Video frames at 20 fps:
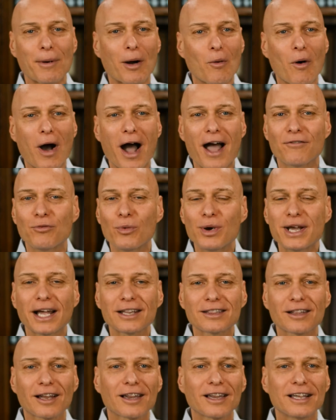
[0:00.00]
my wife, we
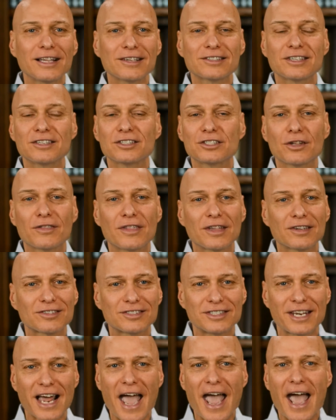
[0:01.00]
got to listen to this
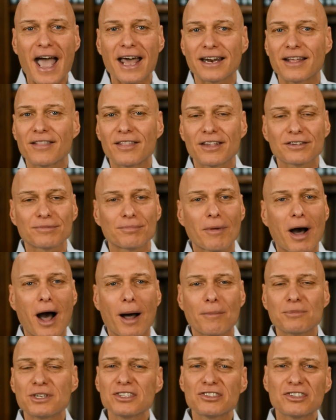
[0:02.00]
dad and this
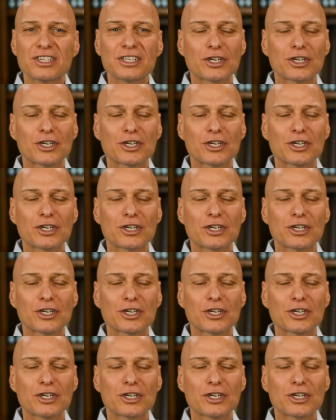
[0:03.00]
mom just